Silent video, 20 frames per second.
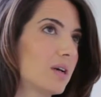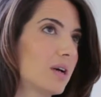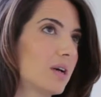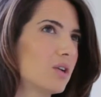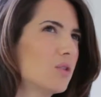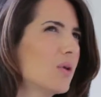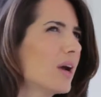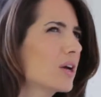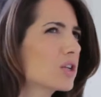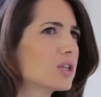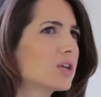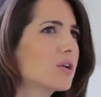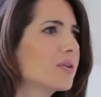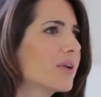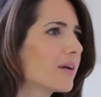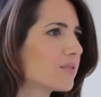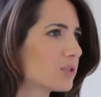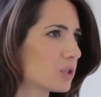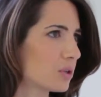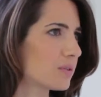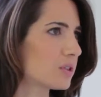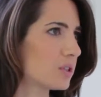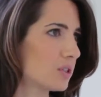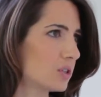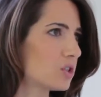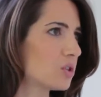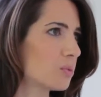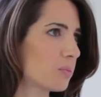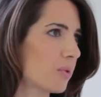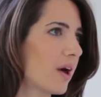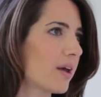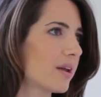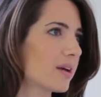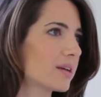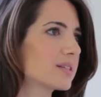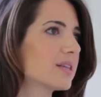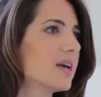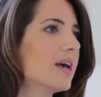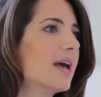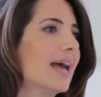you actually don't have services, your
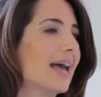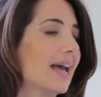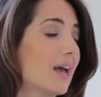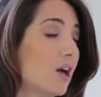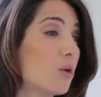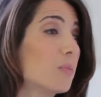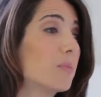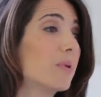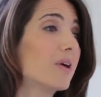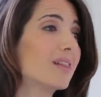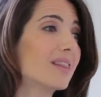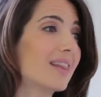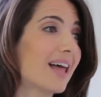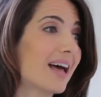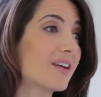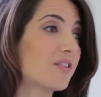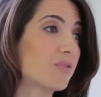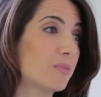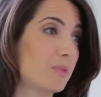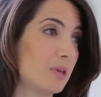products help a lot of